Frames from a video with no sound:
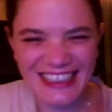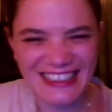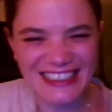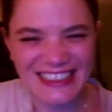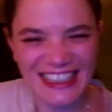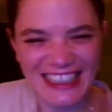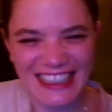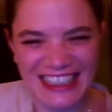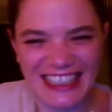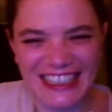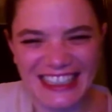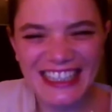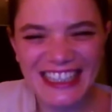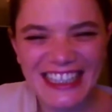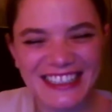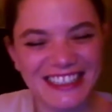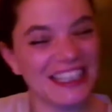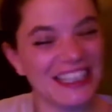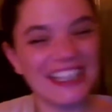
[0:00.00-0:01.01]
exactly.
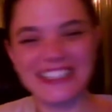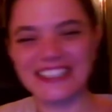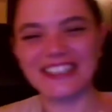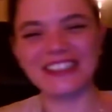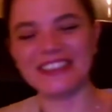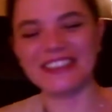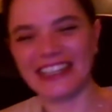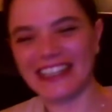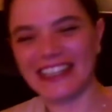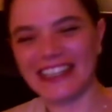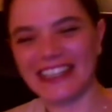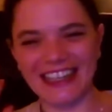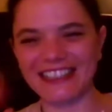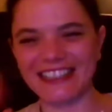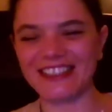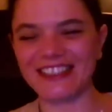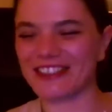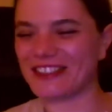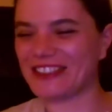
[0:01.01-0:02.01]
So that's good. I can
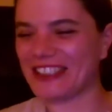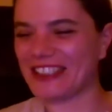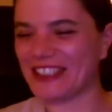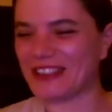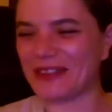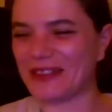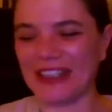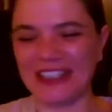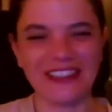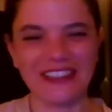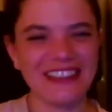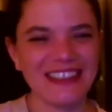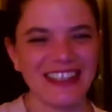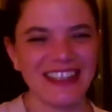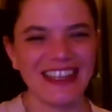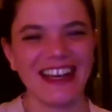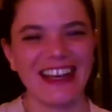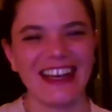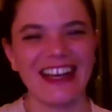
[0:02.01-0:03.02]
answer to this one.
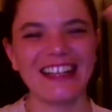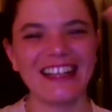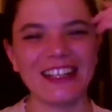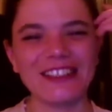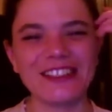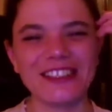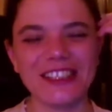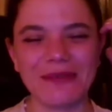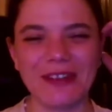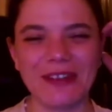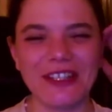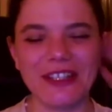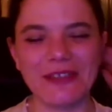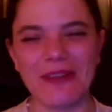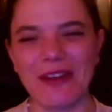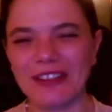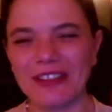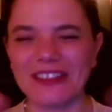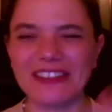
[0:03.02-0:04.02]
Not so much
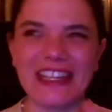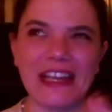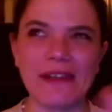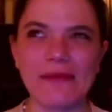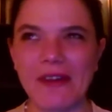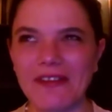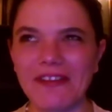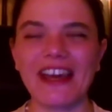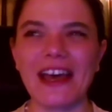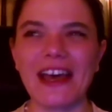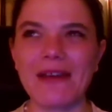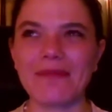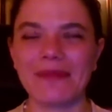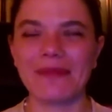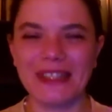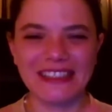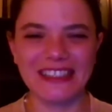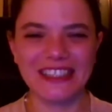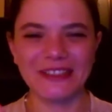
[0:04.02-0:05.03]
about the type of
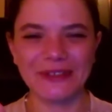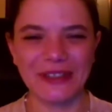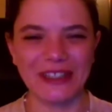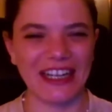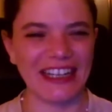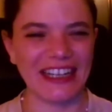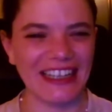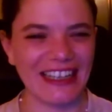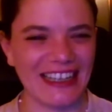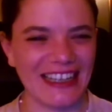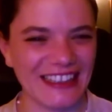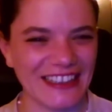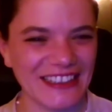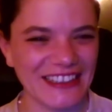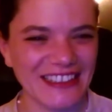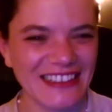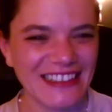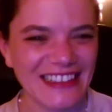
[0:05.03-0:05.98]
gun, but this one I can.